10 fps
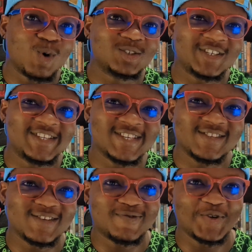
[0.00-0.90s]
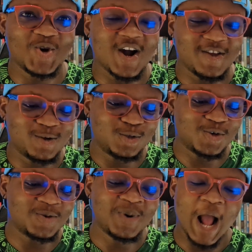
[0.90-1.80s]
moderating this video at
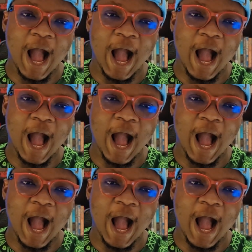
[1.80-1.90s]
YouTube,